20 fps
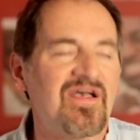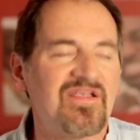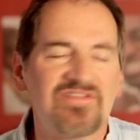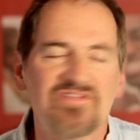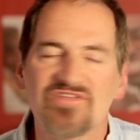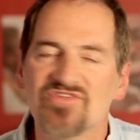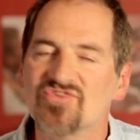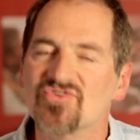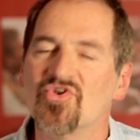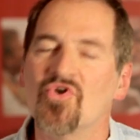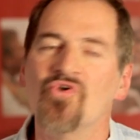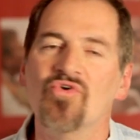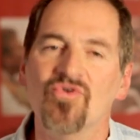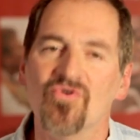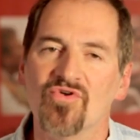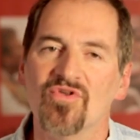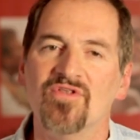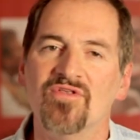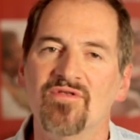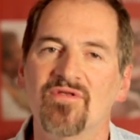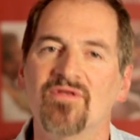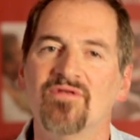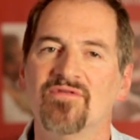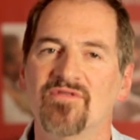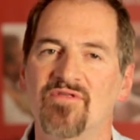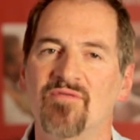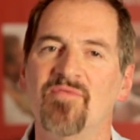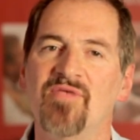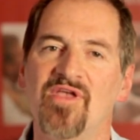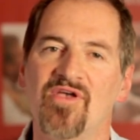oh, it's so good
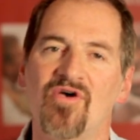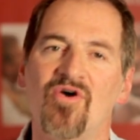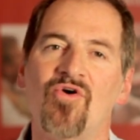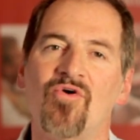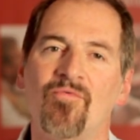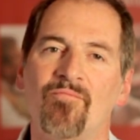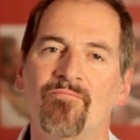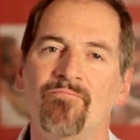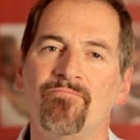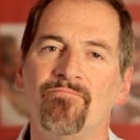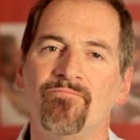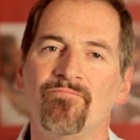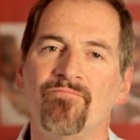to be home.